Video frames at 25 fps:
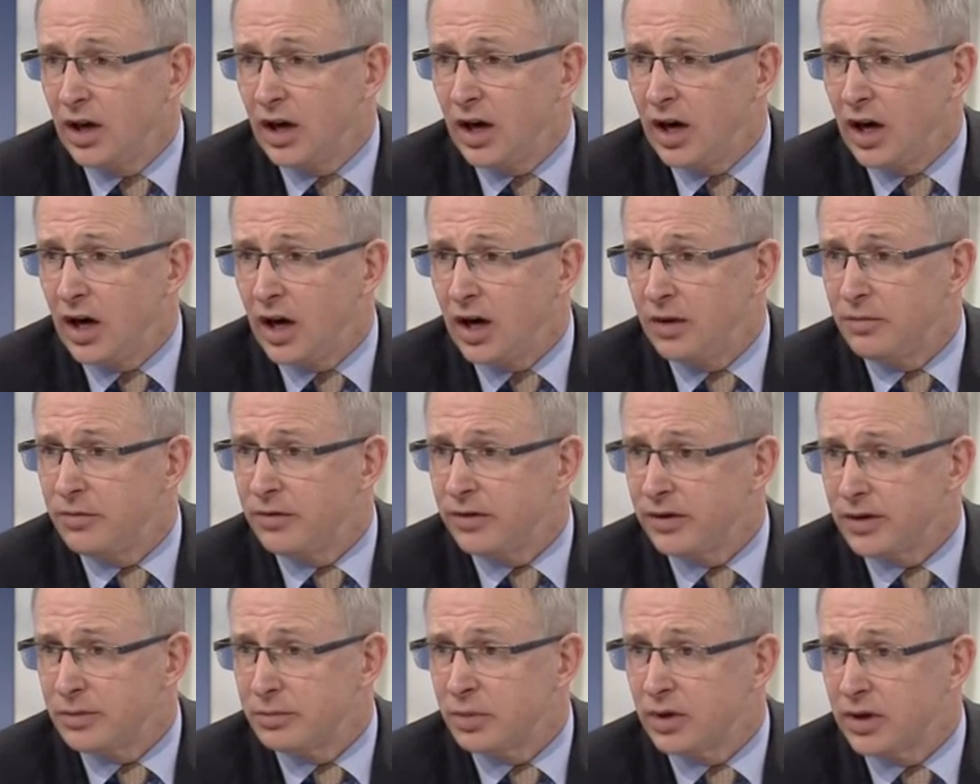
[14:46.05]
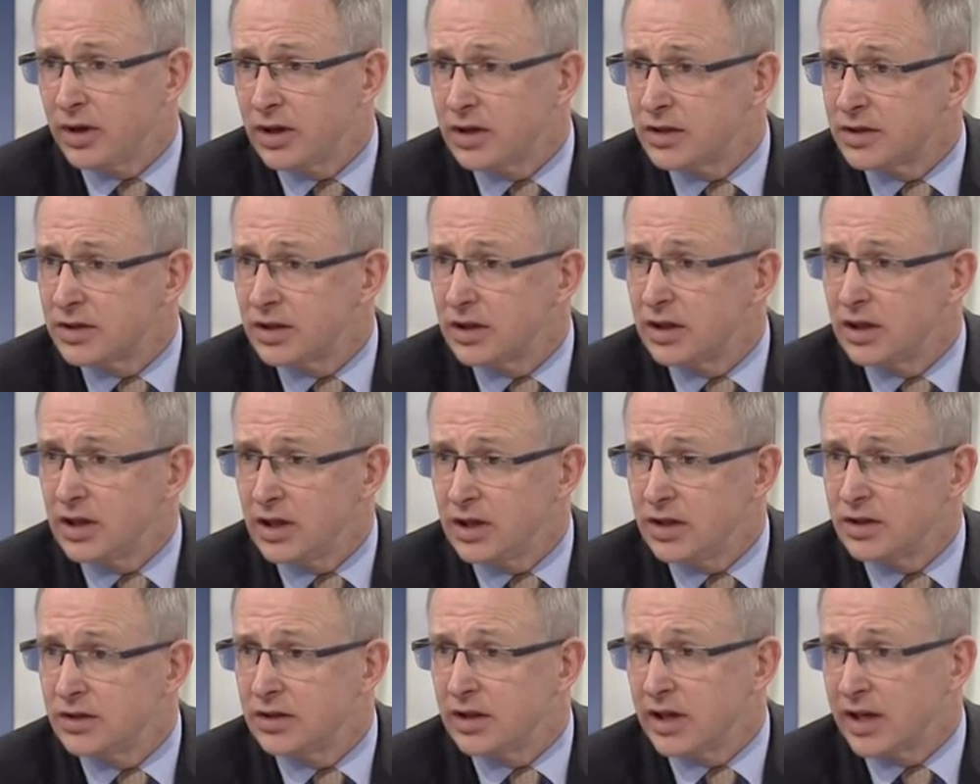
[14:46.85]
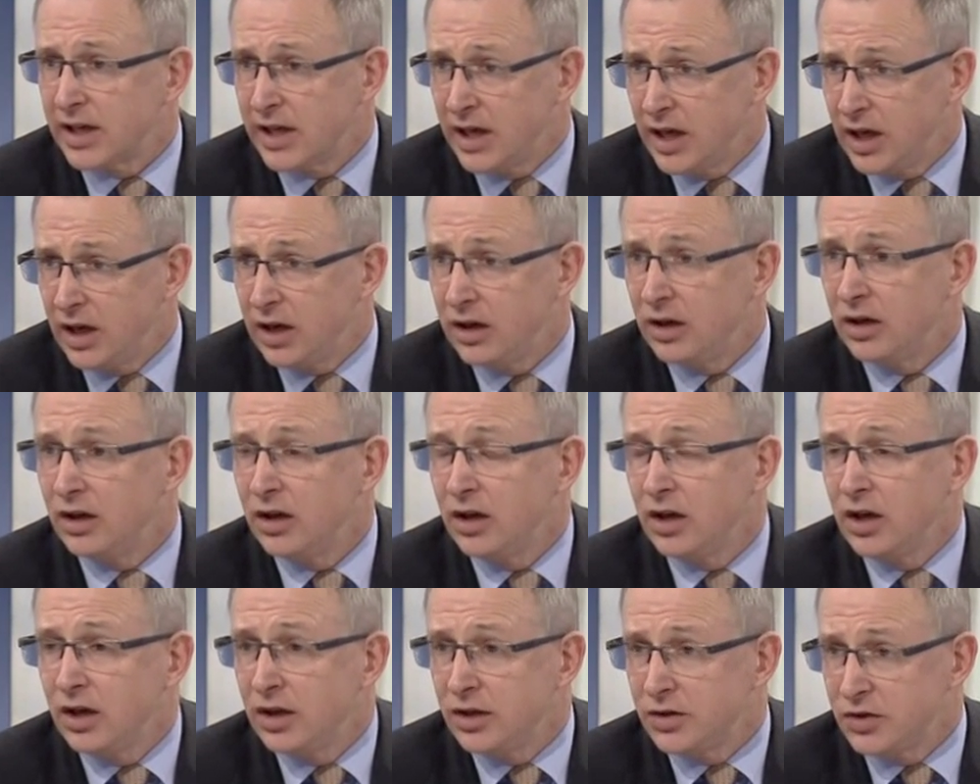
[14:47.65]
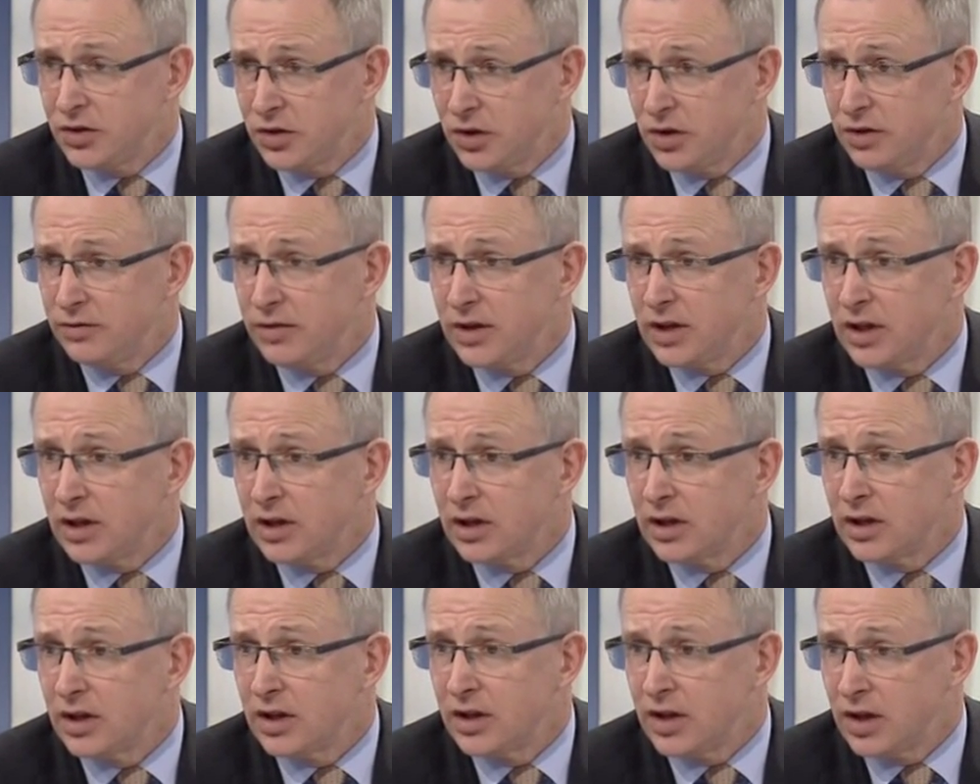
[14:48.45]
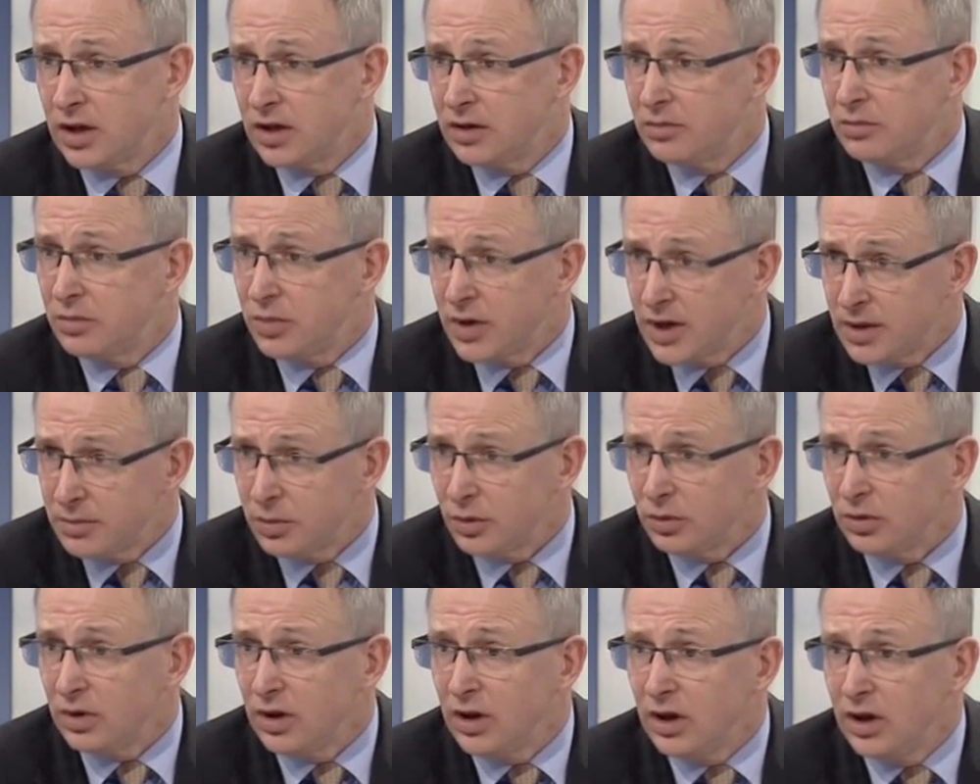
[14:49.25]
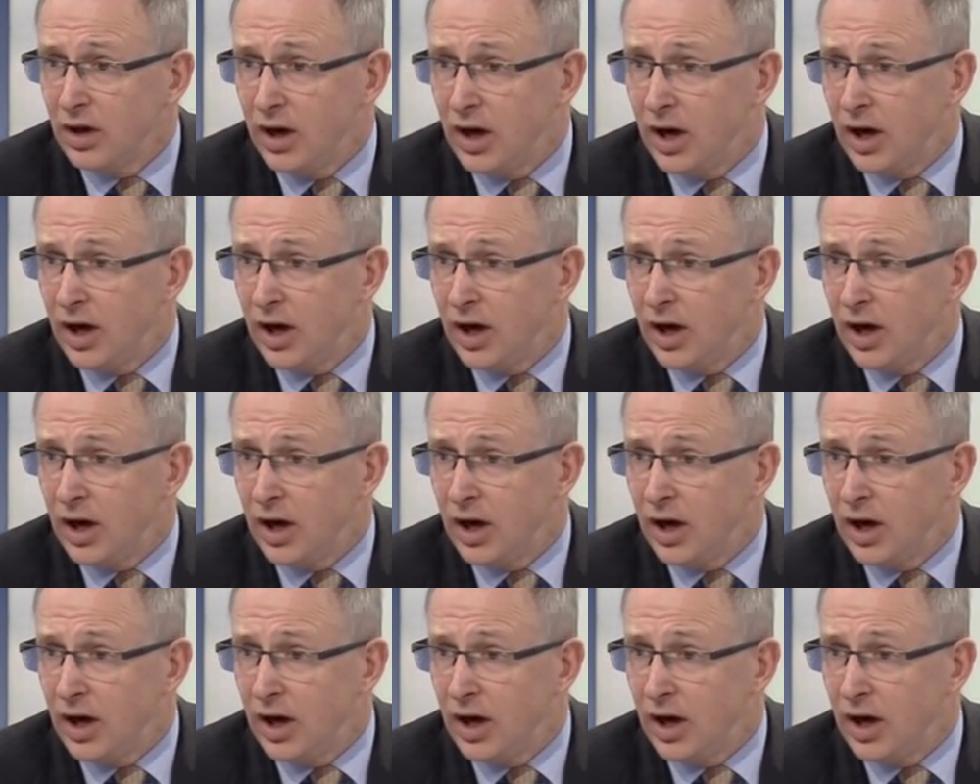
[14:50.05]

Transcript: I'm very pleased that he's again serving the people.